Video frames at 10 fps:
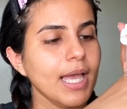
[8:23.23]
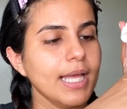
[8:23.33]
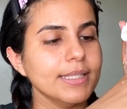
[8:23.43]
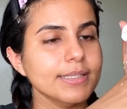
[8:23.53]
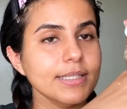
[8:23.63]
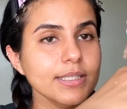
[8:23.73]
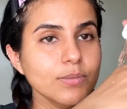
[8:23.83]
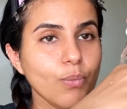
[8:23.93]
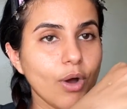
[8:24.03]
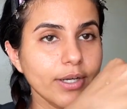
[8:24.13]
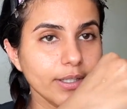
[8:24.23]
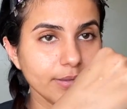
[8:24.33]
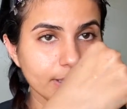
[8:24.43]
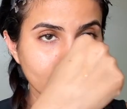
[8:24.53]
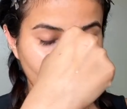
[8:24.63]
And this is what
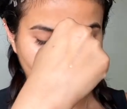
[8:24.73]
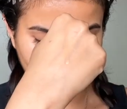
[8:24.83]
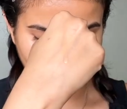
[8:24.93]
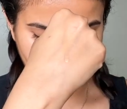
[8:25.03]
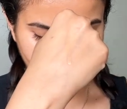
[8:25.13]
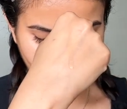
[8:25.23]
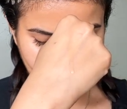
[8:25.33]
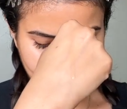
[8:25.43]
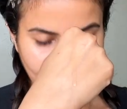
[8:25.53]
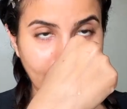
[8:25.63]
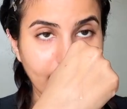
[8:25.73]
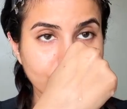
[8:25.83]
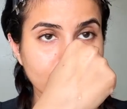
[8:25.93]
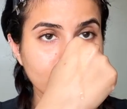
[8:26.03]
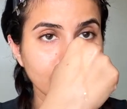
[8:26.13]
the serum feels like. It
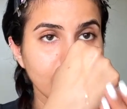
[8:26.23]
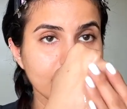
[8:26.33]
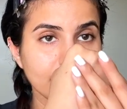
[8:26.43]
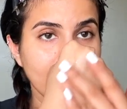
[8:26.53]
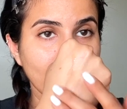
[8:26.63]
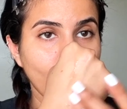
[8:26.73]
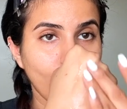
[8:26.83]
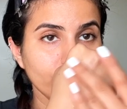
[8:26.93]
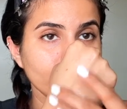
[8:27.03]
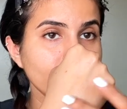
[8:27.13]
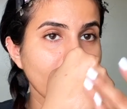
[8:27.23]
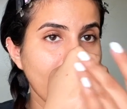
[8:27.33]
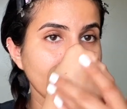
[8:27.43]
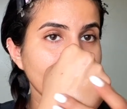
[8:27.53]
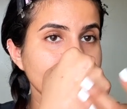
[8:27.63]
just feels like water
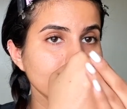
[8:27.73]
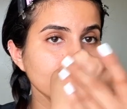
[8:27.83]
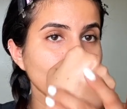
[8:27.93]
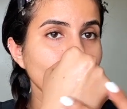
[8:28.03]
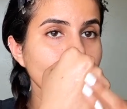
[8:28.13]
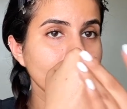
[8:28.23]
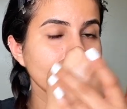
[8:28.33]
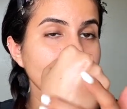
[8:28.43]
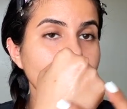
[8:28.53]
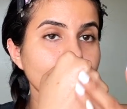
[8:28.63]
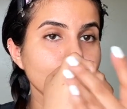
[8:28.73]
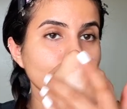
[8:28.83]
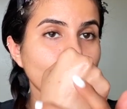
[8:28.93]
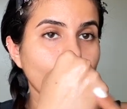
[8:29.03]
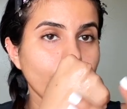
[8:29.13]
and gets quickly
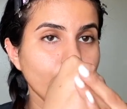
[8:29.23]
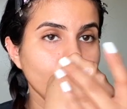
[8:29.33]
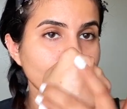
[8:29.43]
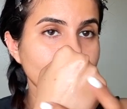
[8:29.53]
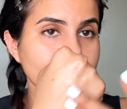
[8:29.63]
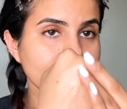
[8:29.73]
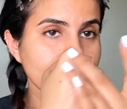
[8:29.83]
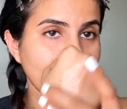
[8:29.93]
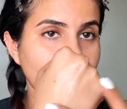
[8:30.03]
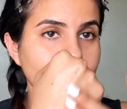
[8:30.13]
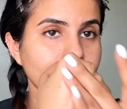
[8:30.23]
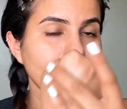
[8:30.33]
absorbed onto the skin.